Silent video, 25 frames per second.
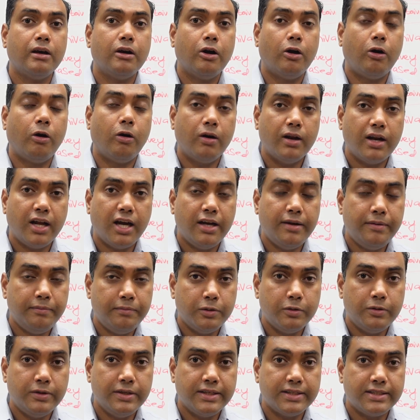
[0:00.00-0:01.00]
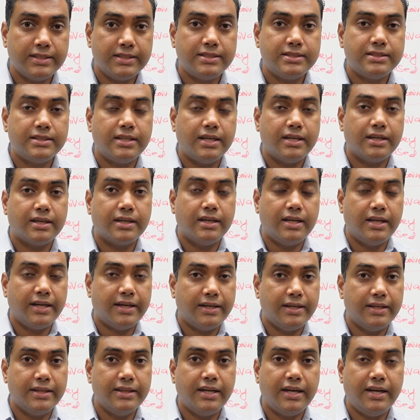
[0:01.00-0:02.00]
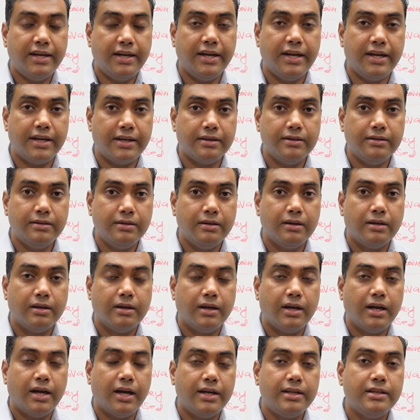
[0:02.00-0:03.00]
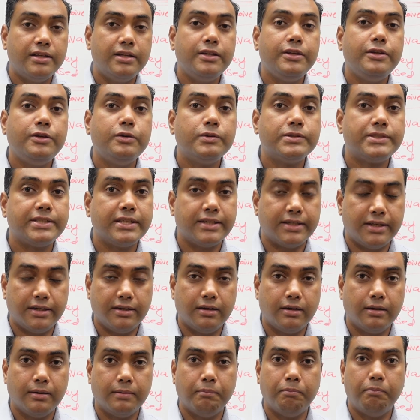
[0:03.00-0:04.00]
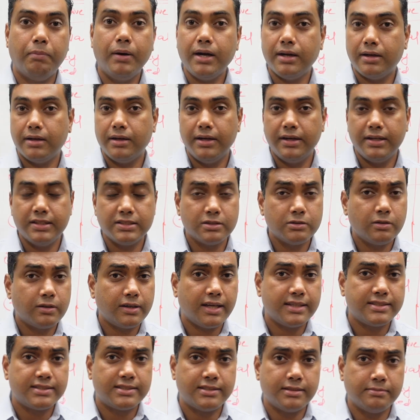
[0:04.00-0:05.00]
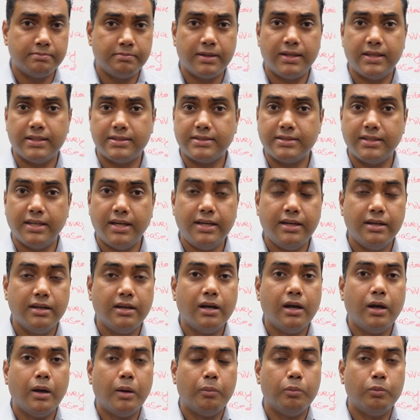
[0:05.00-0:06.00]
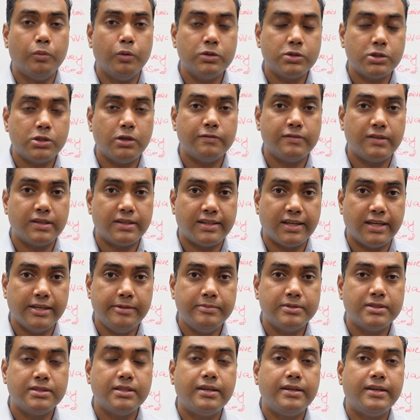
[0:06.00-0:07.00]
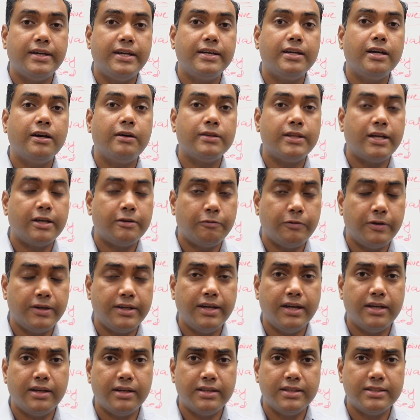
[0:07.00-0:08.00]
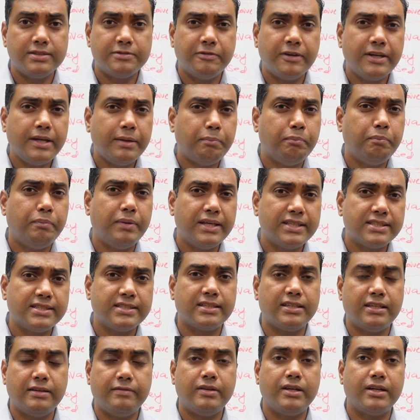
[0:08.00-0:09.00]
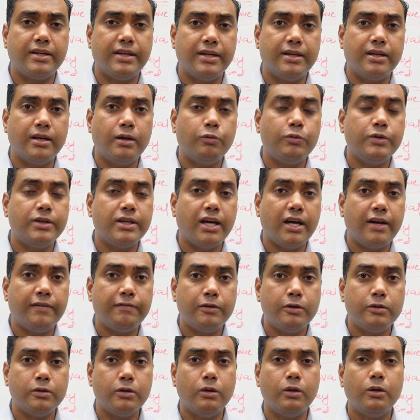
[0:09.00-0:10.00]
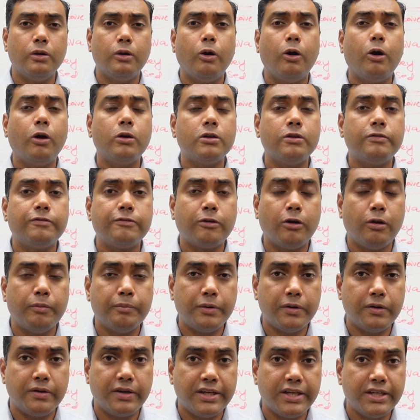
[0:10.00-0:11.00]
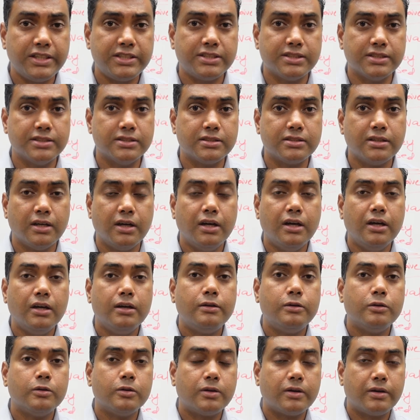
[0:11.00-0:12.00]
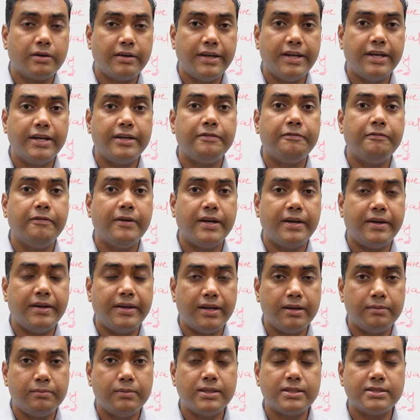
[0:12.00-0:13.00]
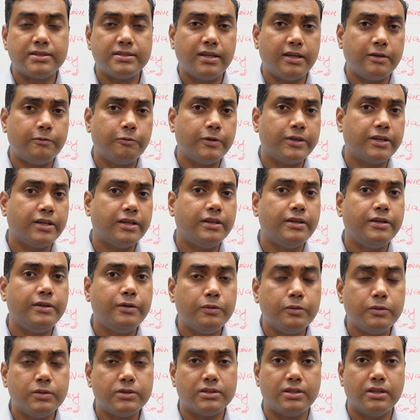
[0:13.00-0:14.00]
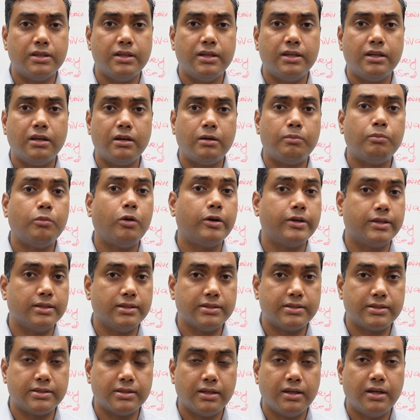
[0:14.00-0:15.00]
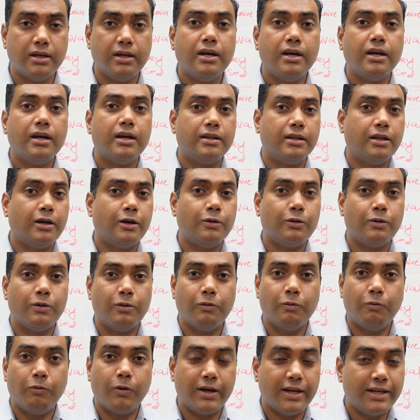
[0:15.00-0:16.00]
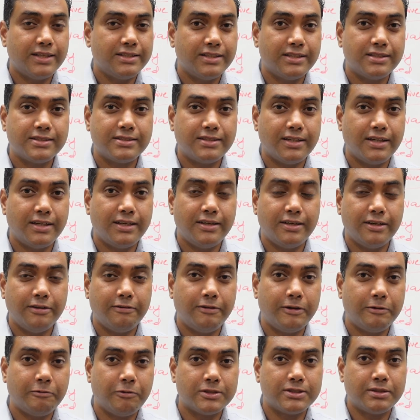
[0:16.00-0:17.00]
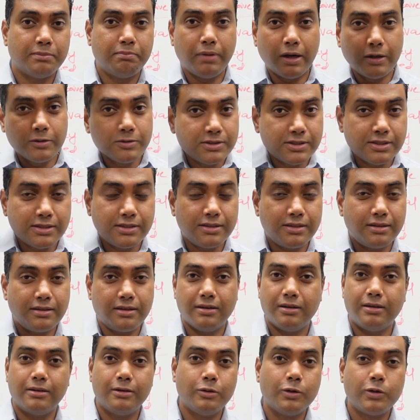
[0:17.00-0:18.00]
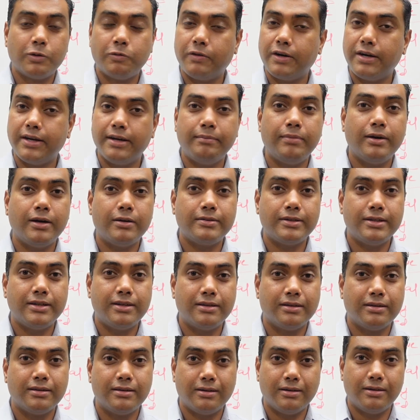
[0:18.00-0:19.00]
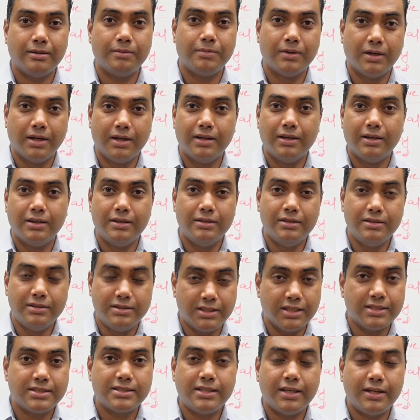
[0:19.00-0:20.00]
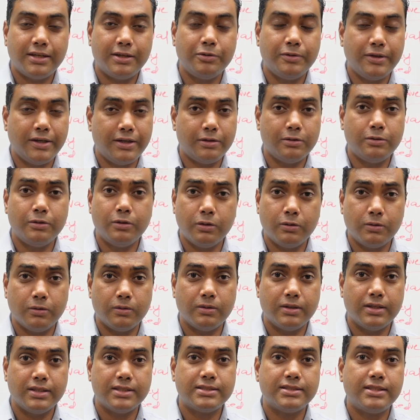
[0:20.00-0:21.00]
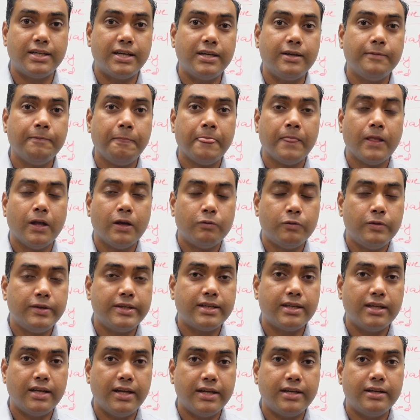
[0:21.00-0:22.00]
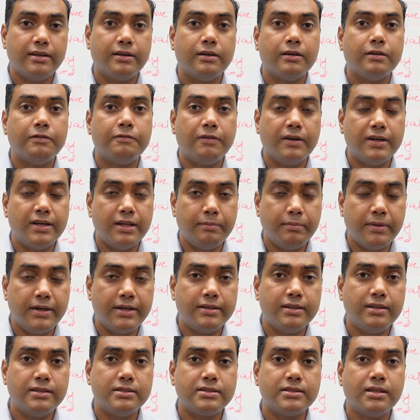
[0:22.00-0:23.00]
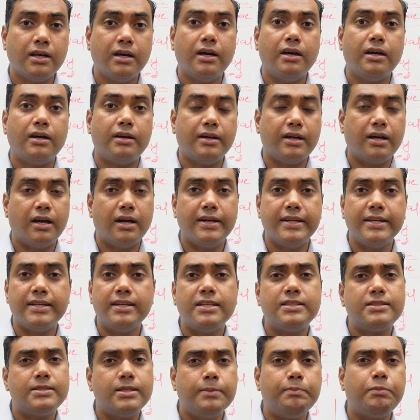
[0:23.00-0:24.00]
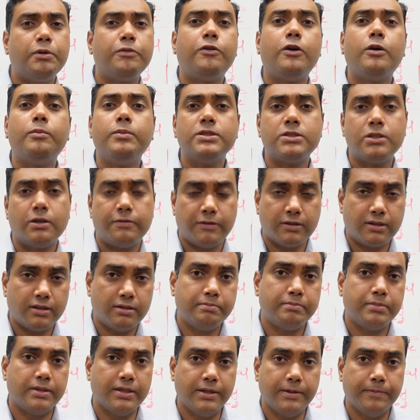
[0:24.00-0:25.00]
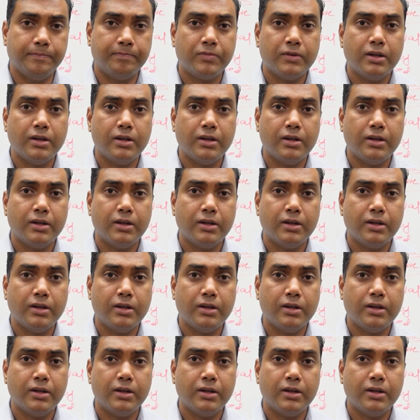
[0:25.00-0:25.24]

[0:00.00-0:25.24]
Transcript: All I am doing is that collecting that data and then using it. But it is not as simple as that. Most of the times the data that we get is very basic level data. We have to do a lot of computations to create variables that we can use in our models. Now, what I just said, if it was a bouncer, don't worry about it. Just that you need to know is that we collect fundamentals regarding, let's say, performance of a company.